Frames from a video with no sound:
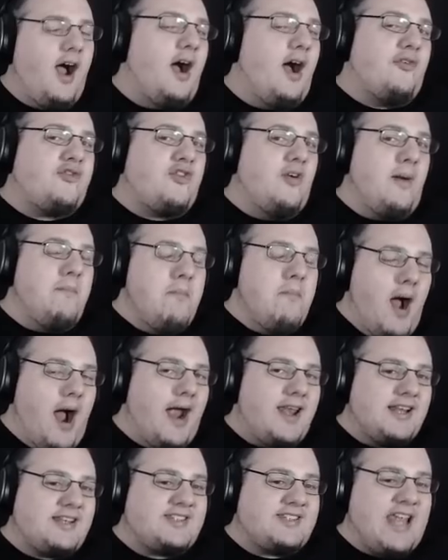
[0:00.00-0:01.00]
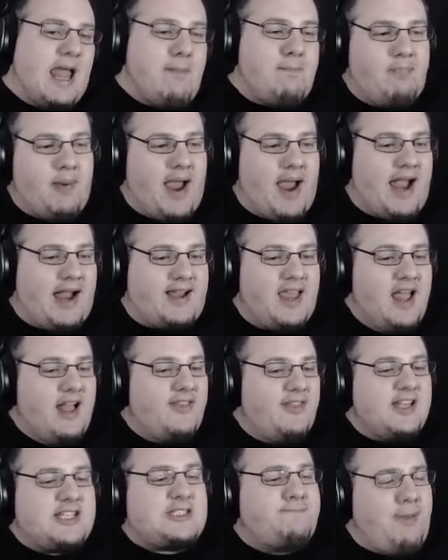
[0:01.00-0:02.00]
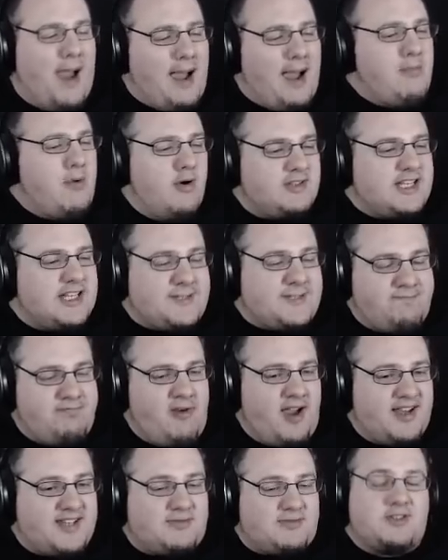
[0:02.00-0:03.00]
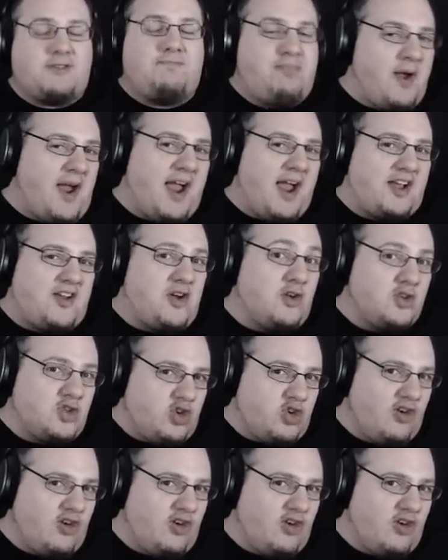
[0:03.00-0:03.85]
After a minor setback, the Spammals Express was back on